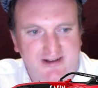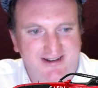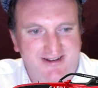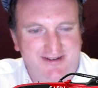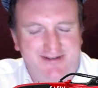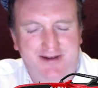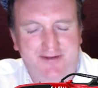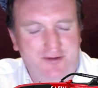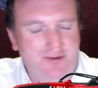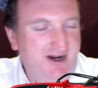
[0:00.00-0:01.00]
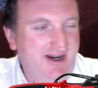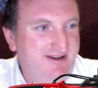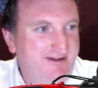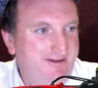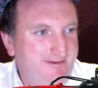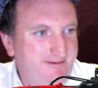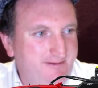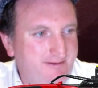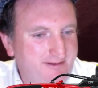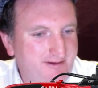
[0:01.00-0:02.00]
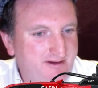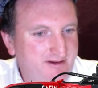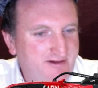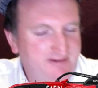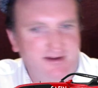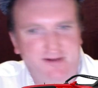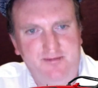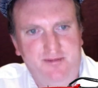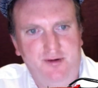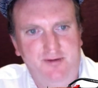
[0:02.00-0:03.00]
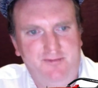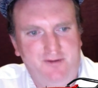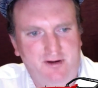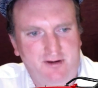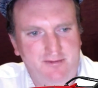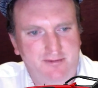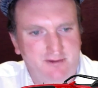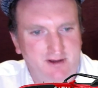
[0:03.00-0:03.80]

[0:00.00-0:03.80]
7 or 8. 7.5.